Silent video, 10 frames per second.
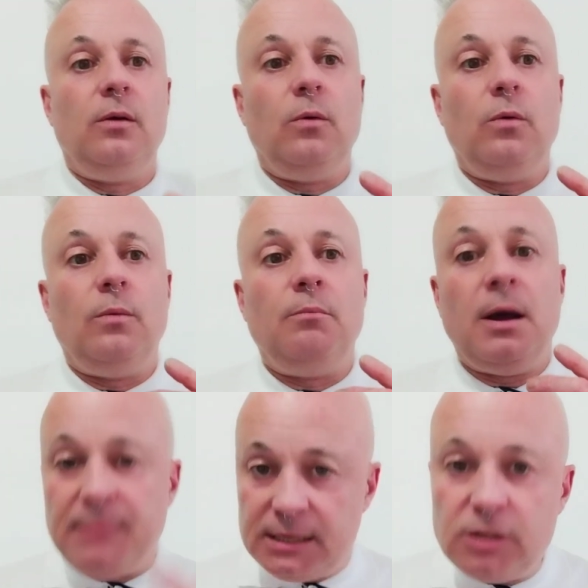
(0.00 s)
my
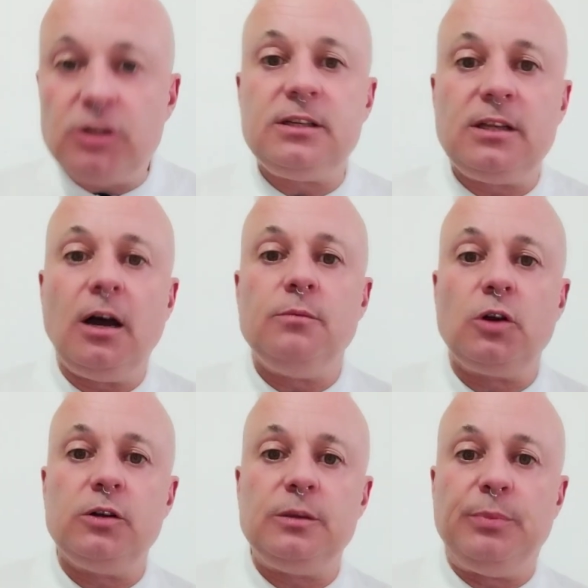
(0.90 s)
messages that I'm
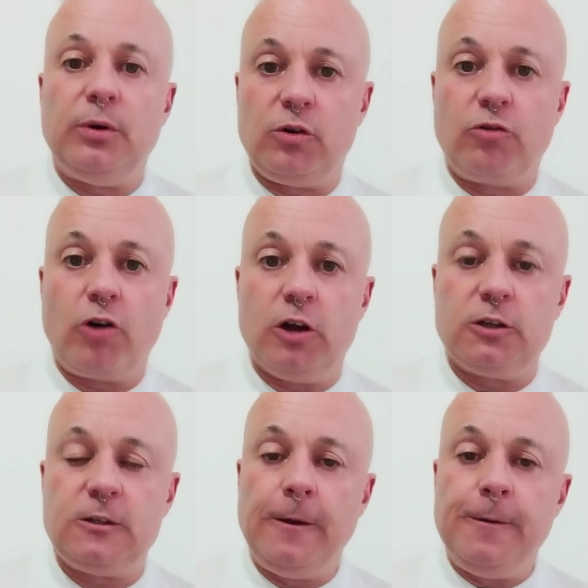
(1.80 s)
trying to put
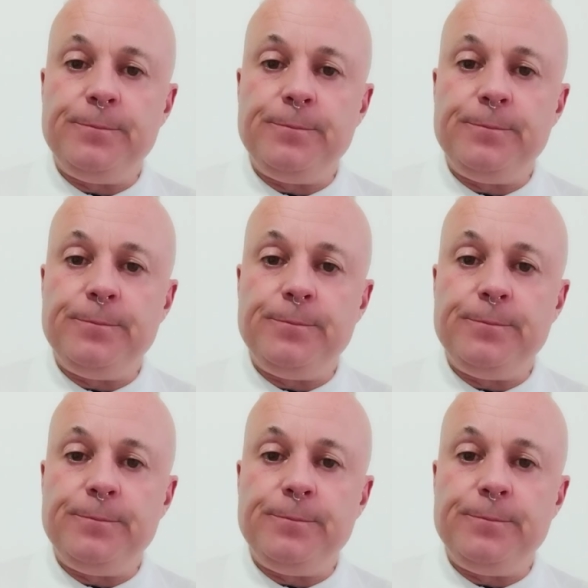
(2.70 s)
across.